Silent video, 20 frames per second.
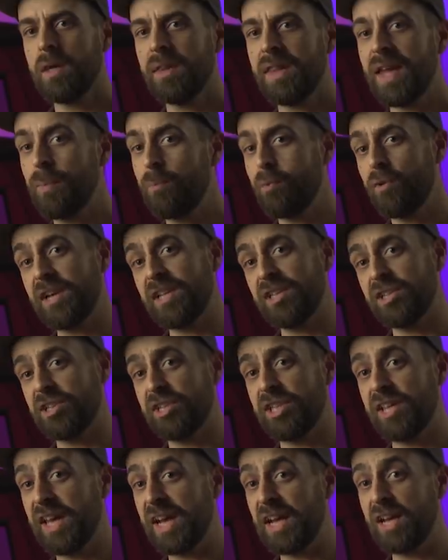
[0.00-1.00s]
That brings us
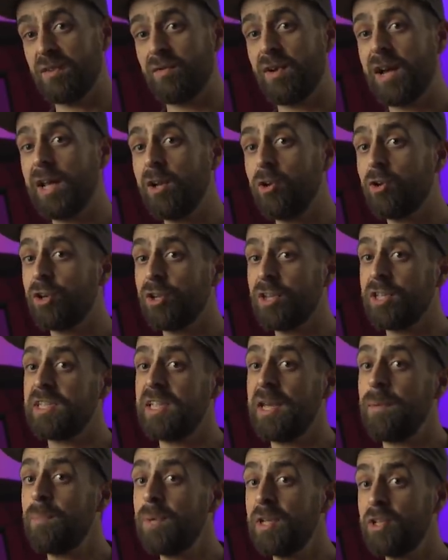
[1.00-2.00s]
to the end of our look at the
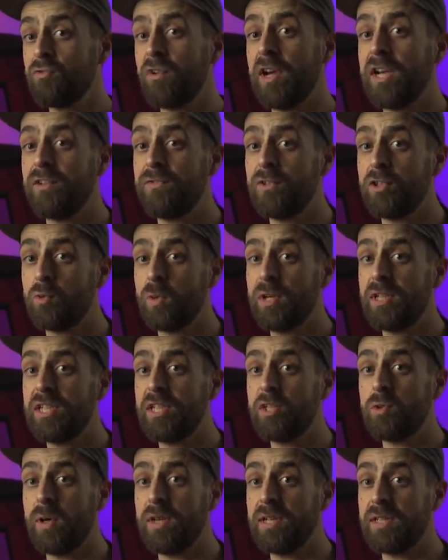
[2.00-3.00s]
Tempest range for
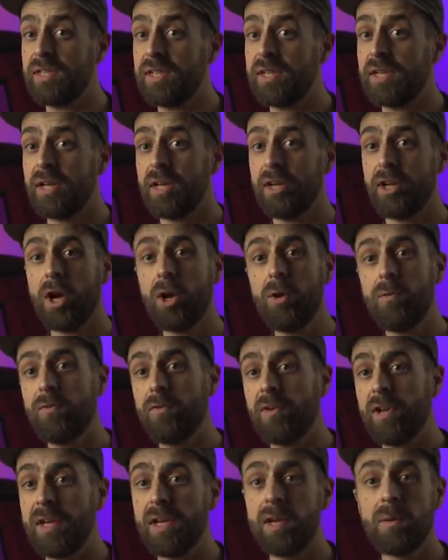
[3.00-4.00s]
2020 and
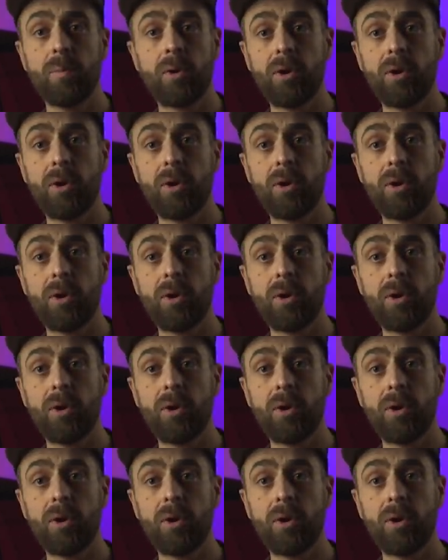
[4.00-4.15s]
hopefully